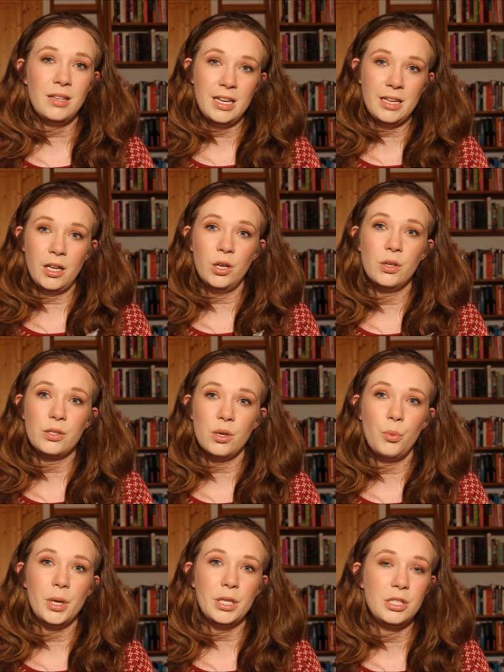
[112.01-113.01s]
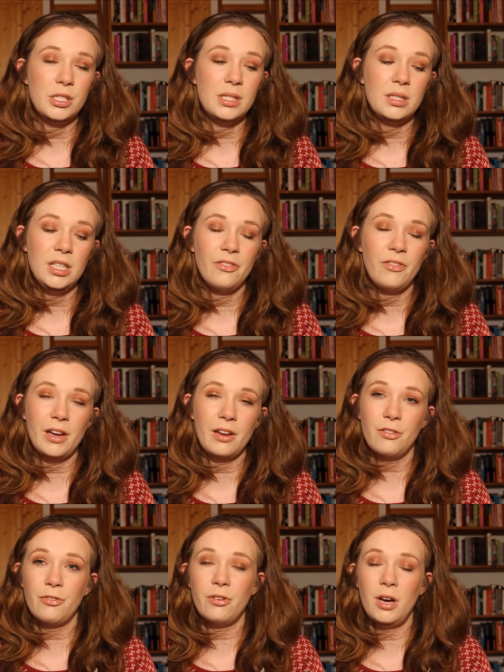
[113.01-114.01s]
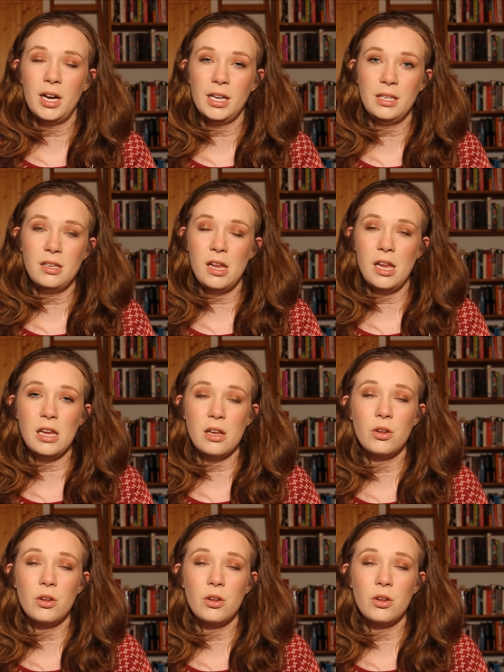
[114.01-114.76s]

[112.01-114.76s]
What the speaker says: and I also wanted to see if I could find a